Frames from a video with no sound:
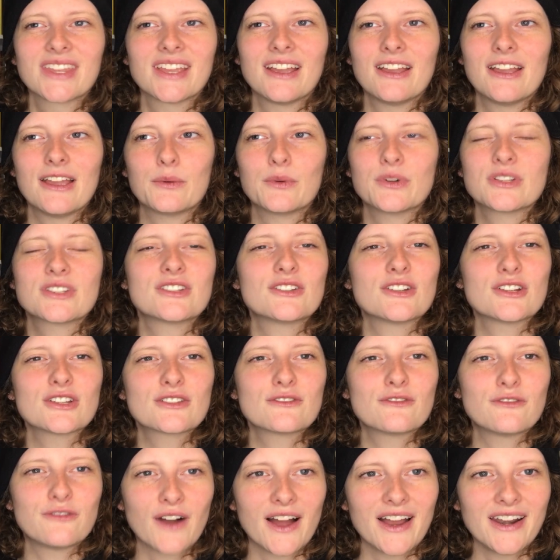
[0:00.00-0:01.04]
it was
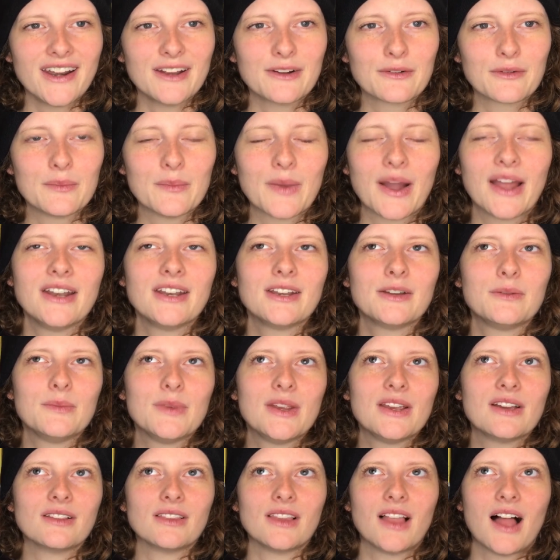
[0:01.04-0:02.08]
just fun. It reminded
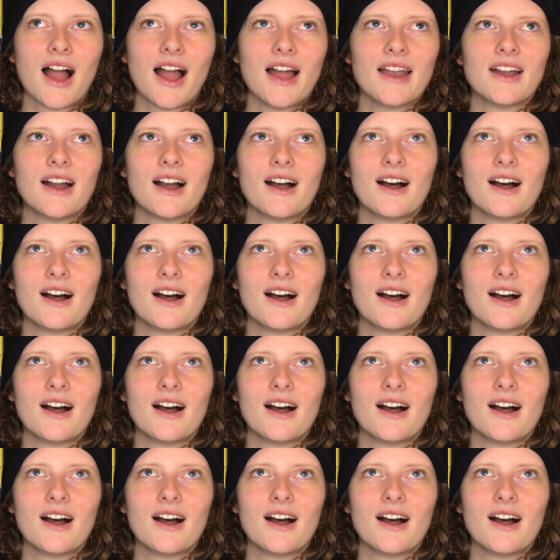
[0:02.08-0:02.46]
me a lot